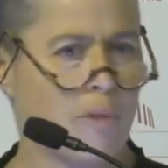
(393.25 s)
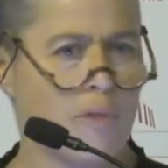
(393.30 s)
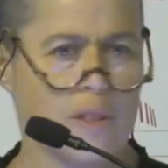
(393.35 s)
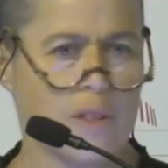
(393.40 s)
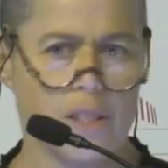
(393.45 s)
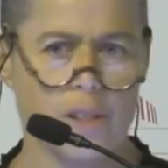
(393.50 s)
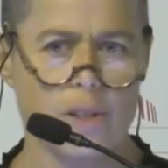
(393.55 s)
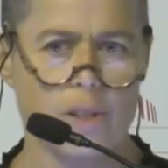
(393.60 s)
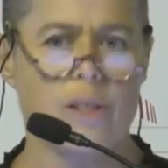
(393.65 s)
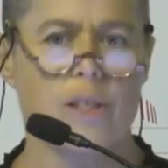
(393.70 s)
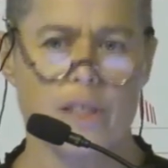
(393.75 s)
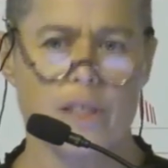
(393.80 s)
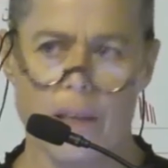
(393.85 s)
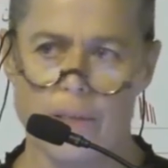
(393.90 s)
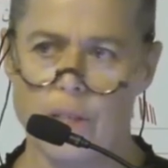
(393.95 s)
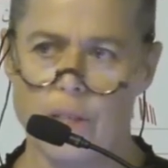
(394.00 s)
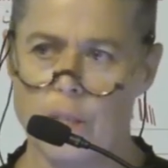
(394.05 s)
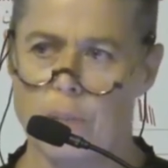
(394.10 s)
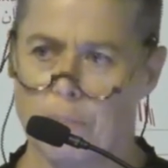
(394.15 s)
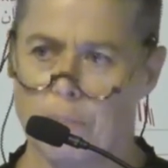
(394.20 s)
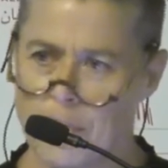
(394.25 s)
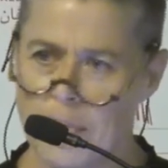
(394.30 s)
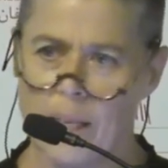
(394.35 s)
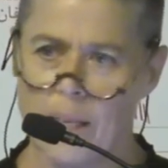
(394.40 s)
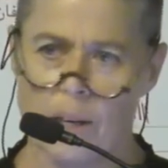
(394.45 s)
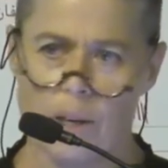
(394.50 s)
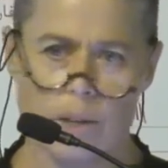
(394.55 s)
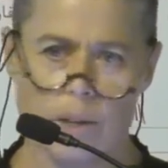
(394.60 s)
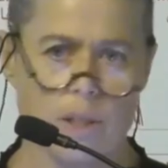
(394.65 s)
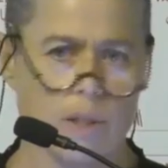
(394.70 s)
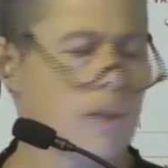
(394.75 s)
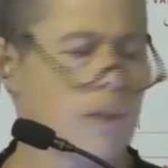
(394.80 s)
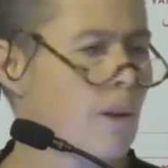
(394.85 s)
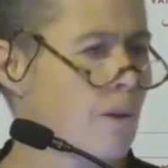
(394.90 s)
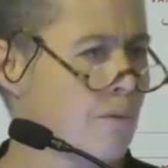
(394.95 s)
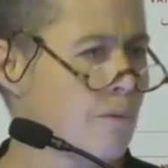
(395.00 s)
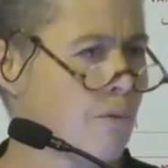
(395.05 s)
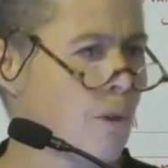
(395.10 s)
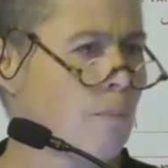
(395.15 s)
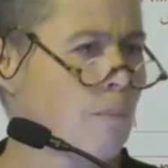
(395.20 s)
Professor Stathis Psillos
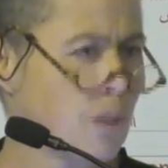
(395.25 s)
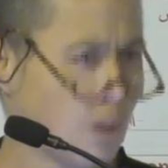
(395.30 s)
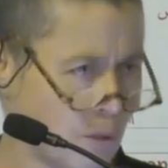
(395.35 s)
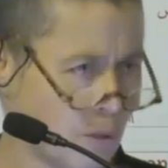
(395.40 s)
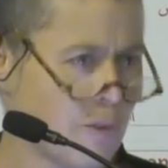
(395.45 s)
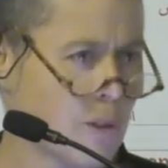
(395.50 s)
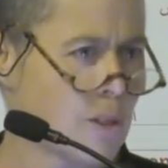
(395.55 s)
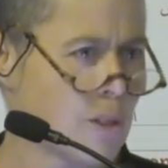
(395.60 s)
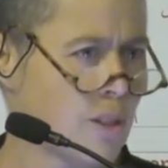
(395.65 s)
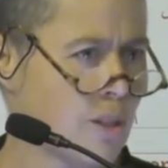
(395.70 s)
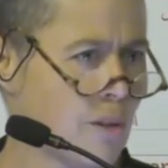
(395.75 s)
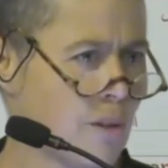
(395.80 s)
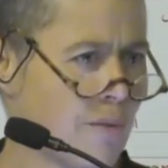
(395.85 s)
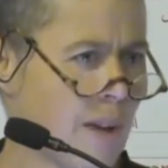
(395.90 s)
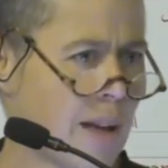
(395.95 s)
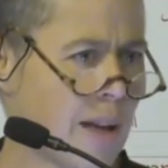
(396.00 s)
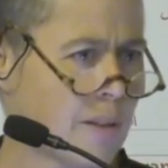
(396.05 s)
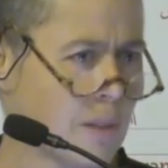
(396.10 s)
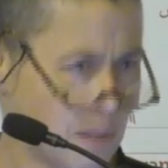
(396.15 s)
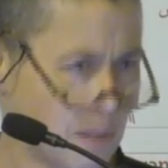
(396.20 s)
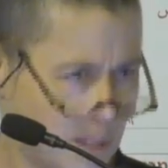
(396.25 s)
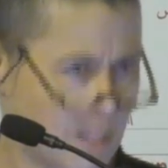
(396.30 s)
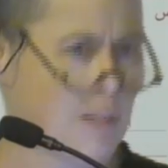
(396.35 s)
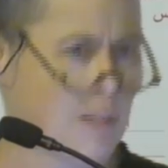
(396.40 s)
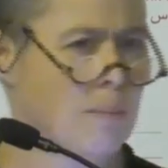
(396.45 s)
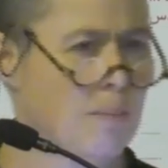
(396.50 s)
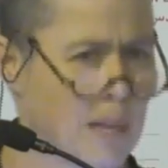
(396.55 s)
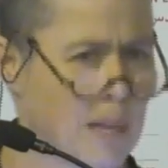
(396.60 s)
from the University of Athens.